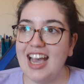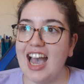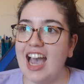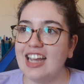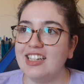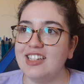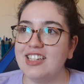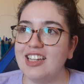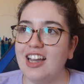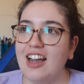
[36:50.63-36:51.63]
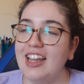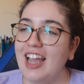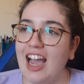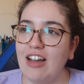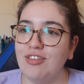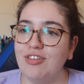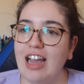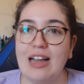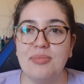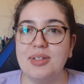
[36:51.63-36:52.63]
and I have
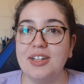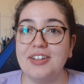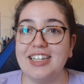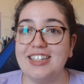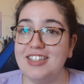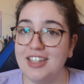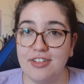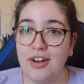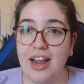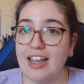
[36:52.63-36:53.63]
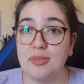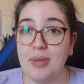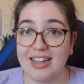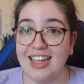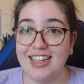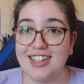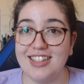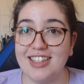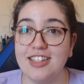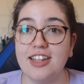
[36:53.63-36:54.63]
absolutely zero
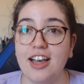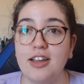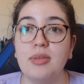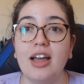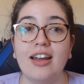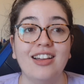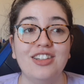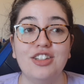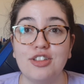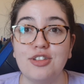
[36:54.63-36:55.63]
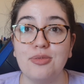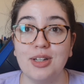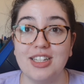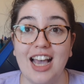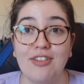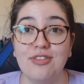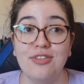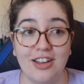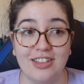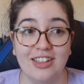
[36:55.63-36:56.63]
expectations this time, and I just want to have
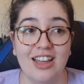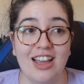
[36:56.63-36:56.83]
fun.